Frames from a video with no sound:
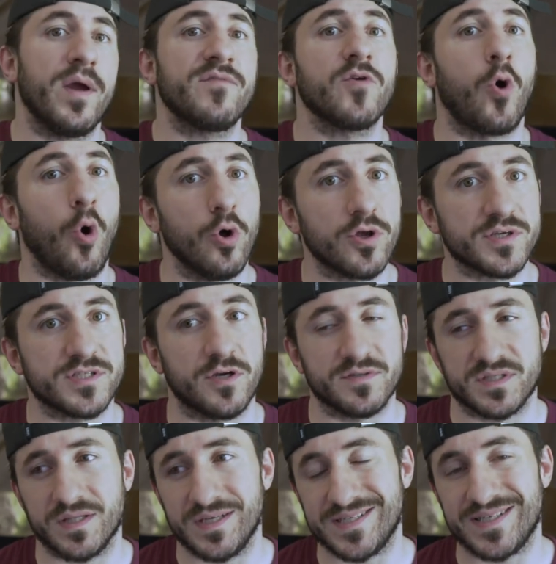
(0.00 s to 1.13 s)
We have to hold ourselves
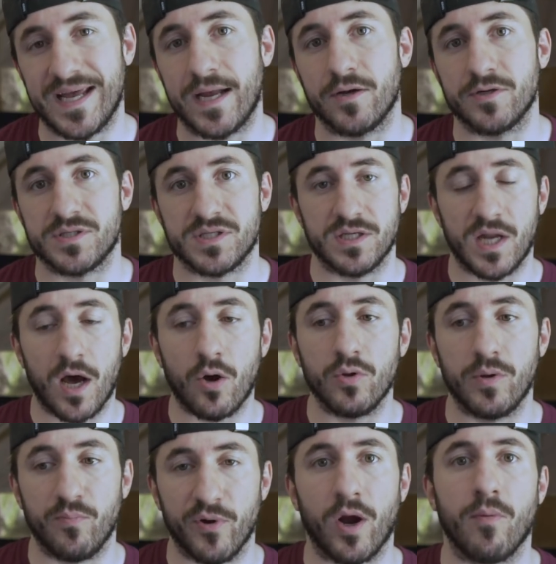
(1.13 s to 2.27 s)
to these standards to not
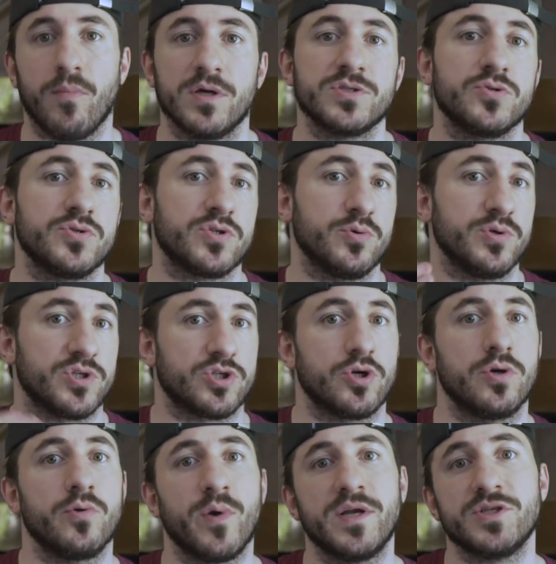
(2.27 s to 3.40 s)
only bring our muscles through a
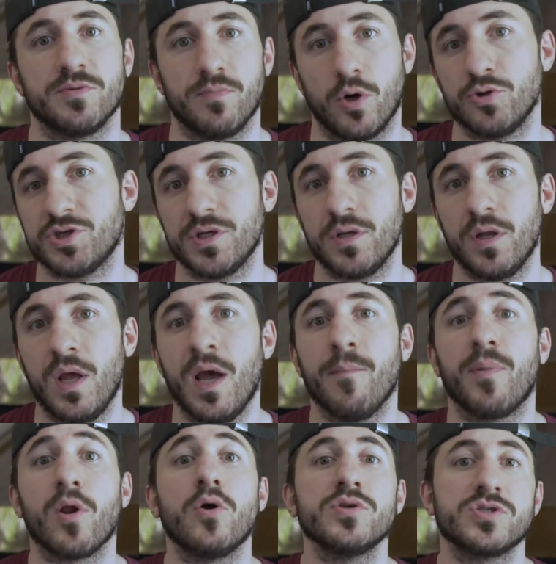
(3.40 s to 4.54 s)
certain range of motion,
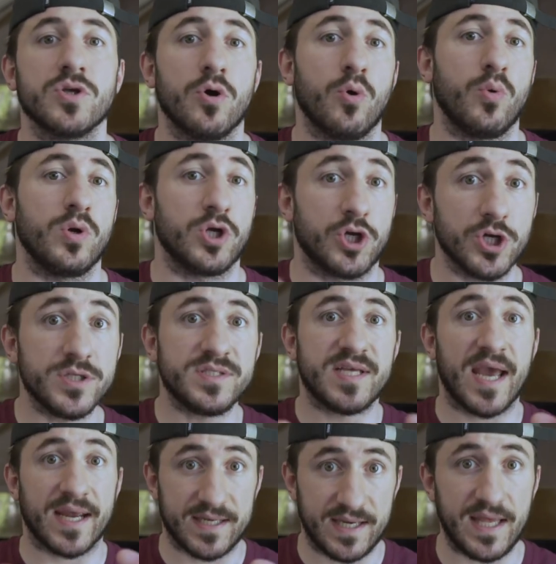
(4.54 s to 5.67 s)
but also good
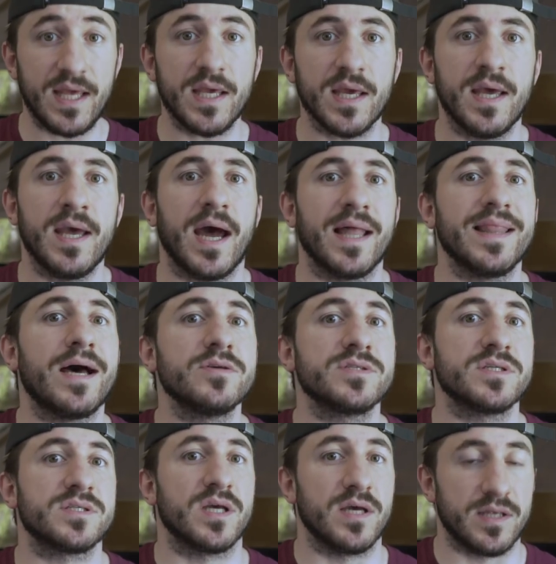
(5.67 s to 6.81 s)
technique allows
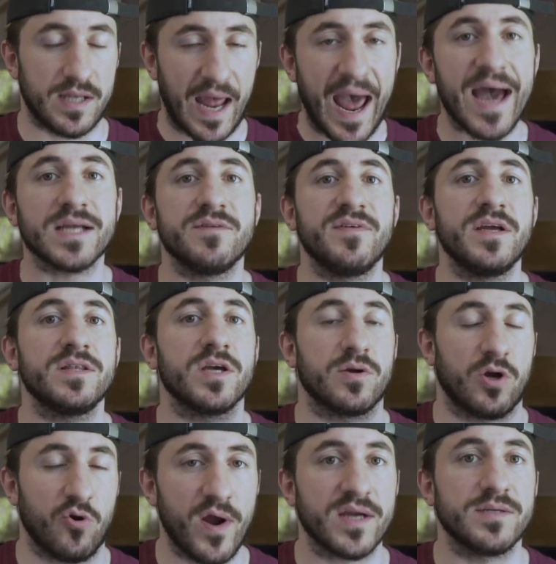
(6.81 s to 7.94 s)
us to activate the
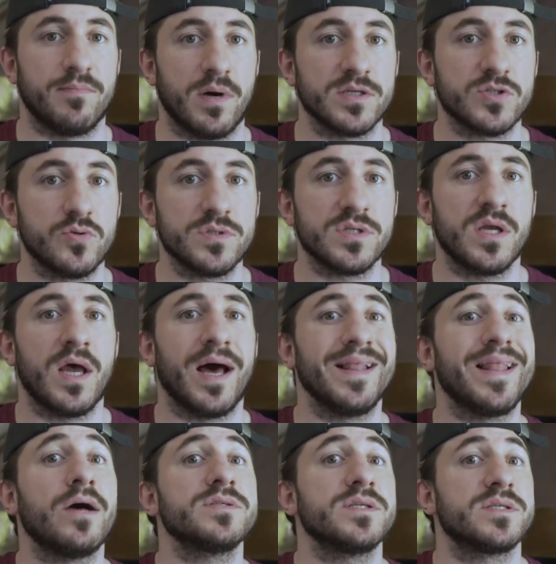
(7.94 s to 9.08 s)
correct muscles,
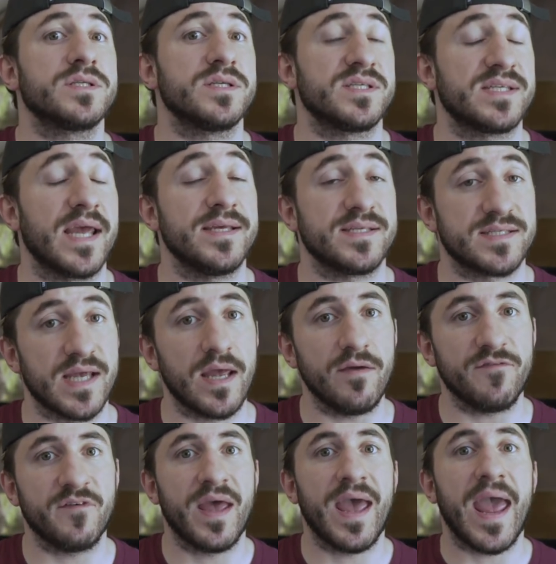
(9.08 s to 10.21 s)
allows us to stay
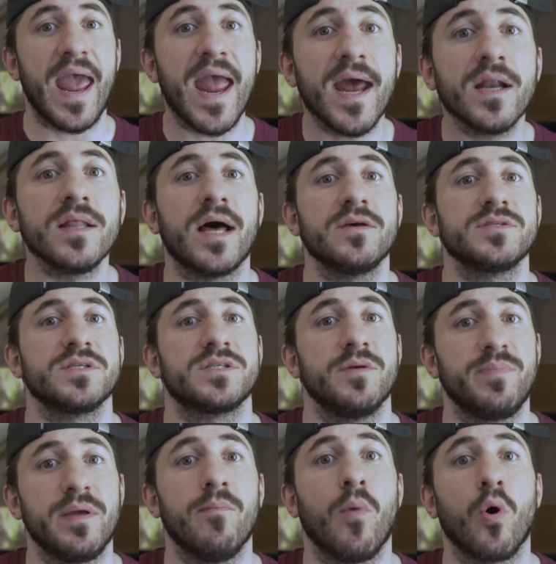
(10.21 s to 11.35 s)
safe, and allows us to
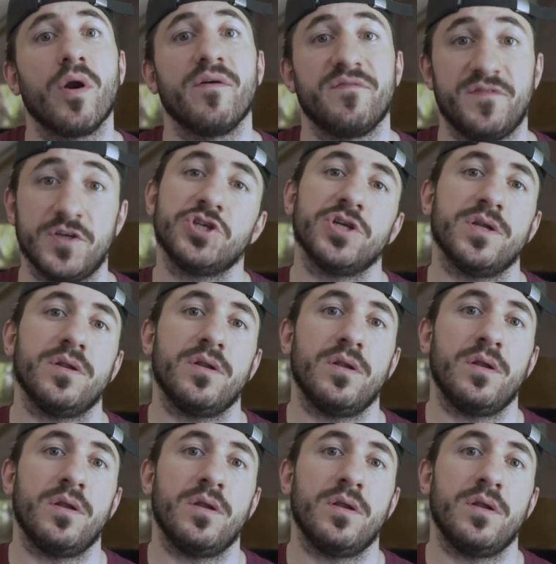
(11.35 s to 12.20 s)
be more efficient.